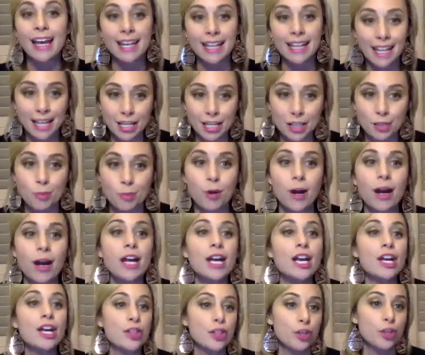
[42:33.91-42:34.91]
Guess what?
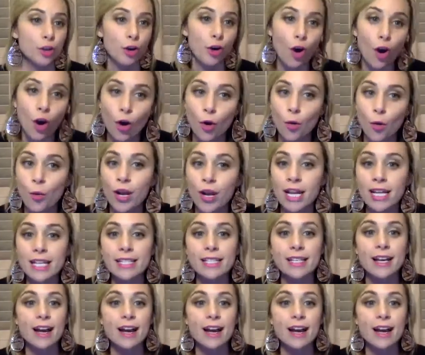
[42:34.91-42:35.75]
They're always